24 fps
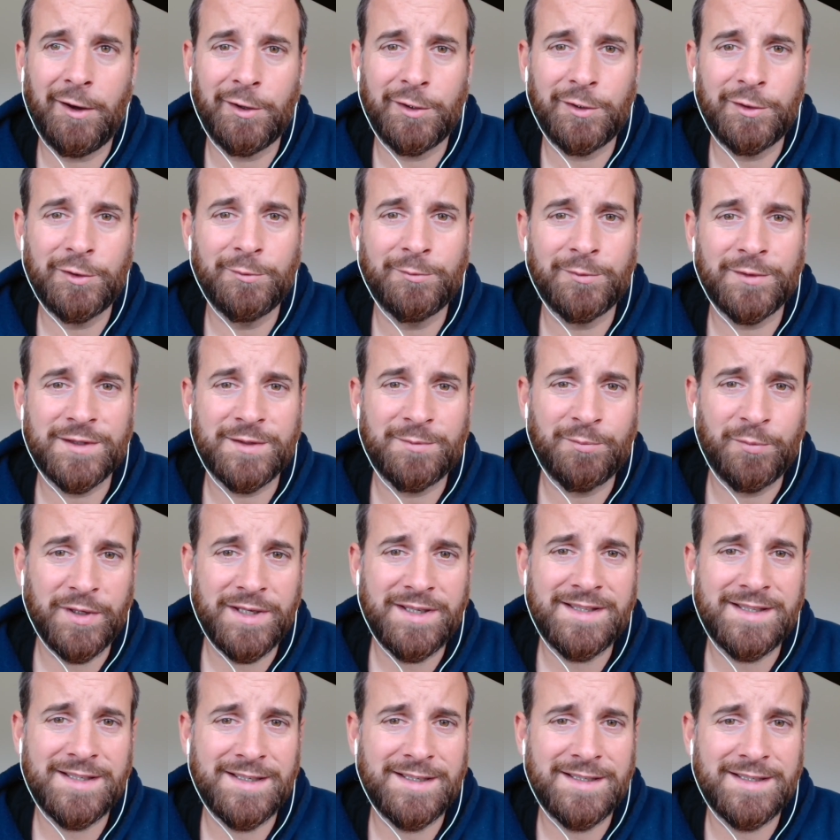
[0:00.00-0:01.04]
human
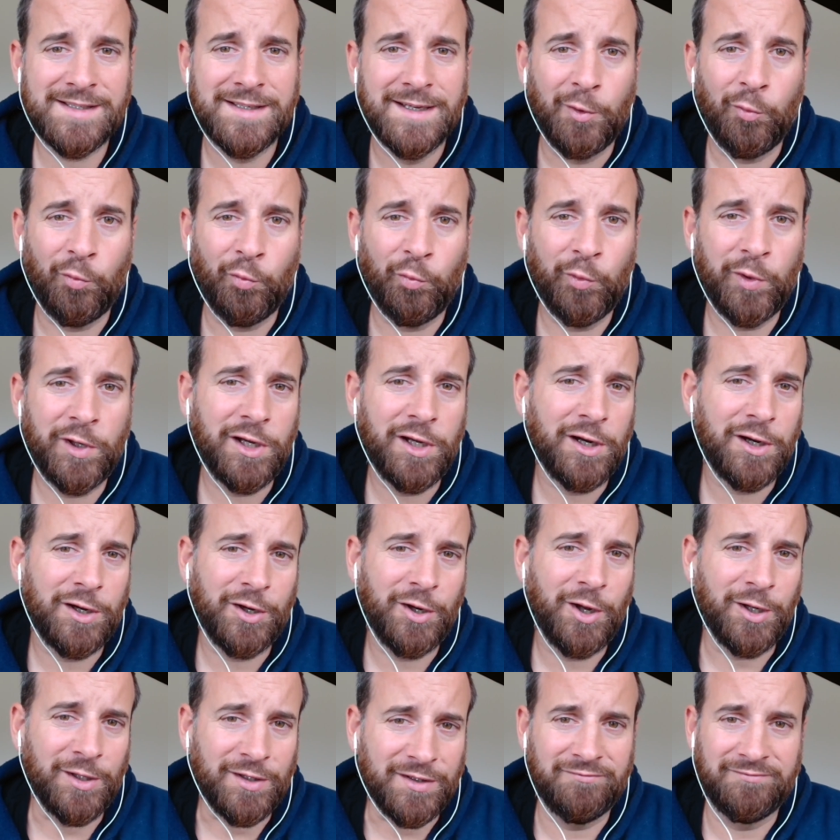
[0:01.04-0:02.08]
species, we are
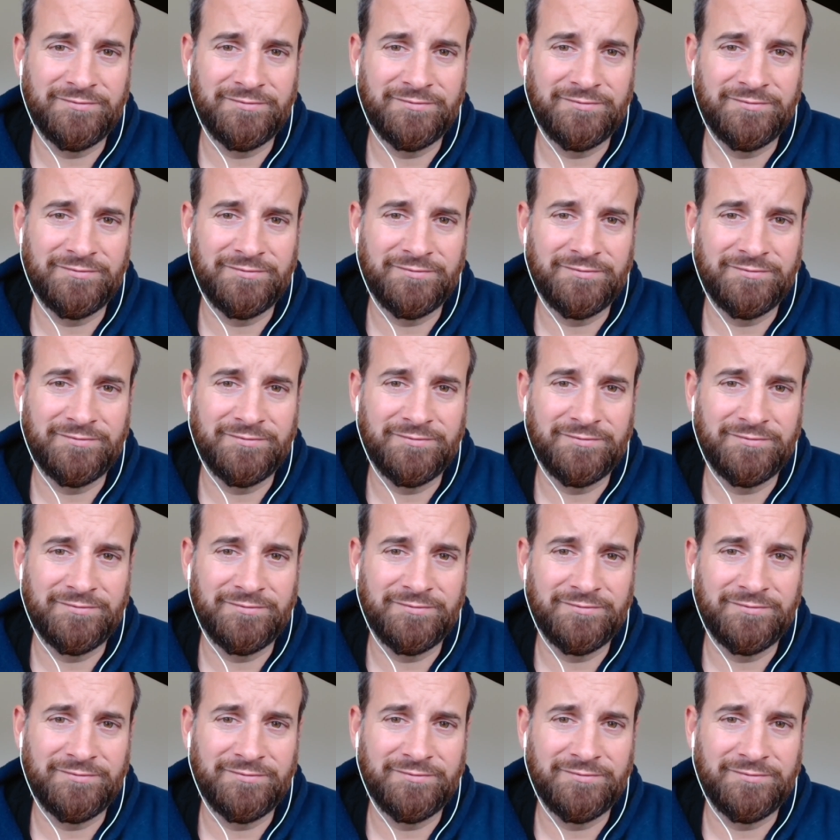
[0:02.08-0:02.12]
not